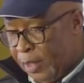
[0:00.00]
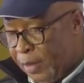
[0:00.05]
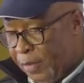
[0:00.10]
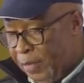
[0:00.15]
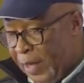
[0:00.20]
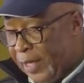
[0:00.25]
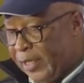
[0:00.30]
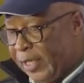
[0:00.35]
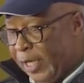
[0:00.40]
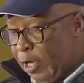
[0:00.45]

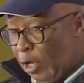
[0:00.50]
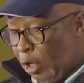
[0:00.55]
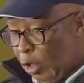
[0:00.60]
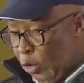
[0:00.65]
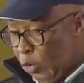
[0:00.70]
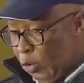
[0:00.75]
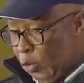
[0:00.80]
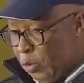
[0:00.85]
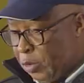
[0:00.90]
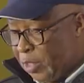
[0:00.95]
that
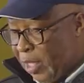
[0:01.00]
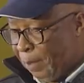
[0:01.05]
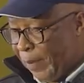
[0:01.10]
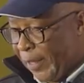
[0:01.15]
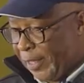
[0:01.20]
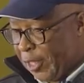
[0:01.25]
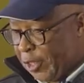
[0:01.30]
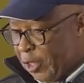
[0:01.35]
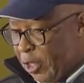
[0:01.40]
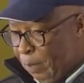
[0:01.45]
includes the
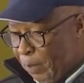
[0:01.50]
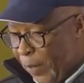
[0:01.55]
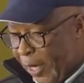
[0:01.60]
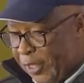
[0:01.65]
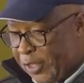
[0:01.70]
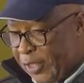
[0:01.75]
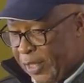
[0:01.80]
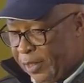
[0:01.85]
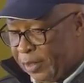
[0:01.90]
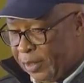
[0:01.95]

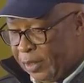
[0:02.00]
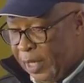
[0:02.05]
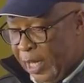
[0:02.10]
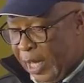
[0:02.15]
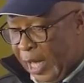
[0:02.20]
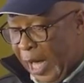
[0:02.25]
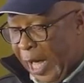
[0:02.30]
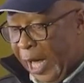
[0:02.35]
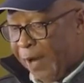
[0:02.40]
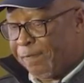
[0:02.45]
participation
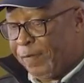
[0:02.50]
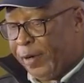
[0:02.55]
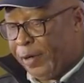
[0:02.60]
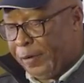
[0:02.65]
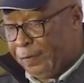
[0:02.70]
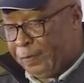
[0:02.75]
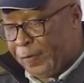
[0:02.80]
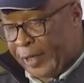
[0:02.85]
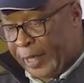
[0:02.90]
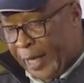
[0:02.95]
and
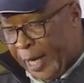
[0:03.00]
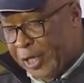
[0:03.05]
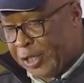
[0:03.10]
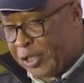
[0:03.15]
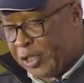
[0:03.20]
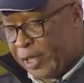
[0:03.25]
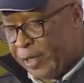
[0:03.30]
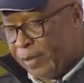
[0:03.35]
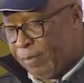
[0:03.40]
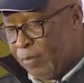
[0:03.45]

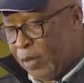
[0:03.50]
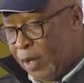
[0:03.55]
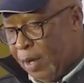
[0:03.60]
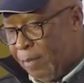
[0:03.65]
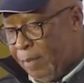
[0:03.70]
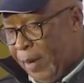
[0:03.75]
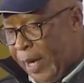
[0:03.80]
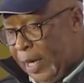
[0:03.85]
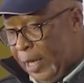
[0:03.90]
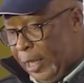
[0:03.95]
verification
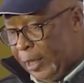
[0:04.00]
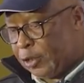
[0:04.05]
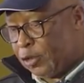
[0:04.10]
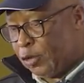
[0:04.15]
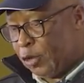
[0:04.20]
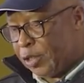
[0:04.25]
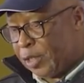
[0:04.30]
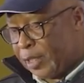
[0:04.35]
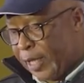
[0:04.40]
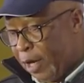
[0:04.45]
by
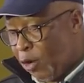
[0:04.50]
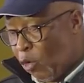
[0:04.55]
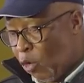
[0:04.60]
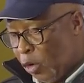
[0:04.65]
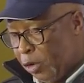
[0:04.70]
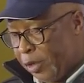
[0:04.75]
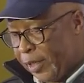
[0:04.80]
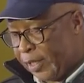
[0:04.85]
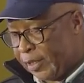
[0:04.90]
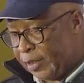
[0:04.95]
electoral
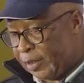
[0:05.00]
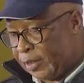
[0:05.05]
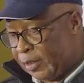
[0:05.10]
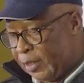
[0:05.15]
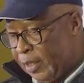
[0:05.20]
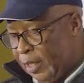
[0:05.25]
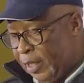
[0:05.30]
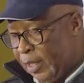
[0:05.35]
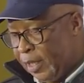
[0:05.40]
stakeholders.